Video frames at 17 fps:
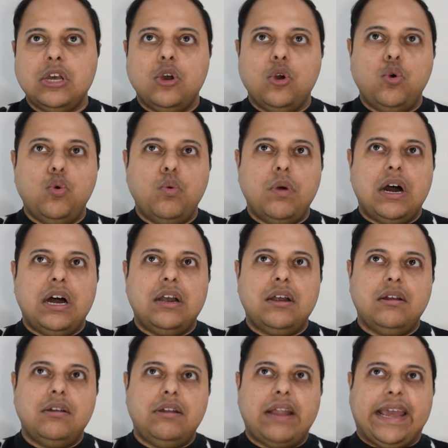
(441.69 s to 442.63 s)
who
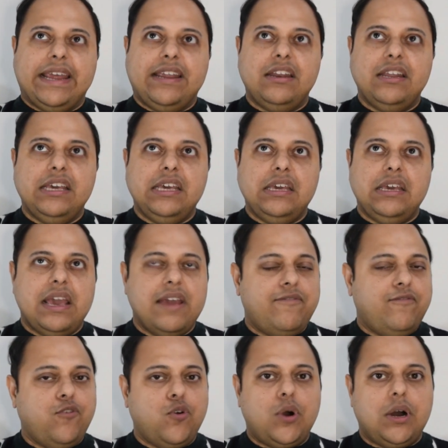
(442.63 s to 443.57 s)
are likely
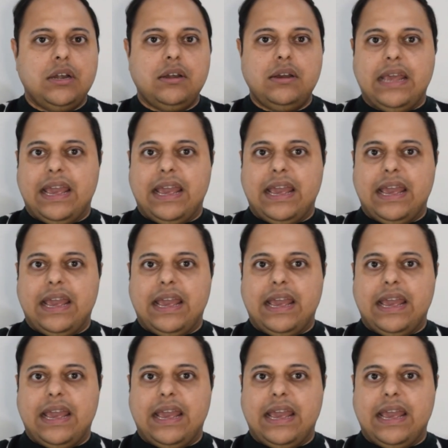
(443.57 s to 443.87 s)
F1,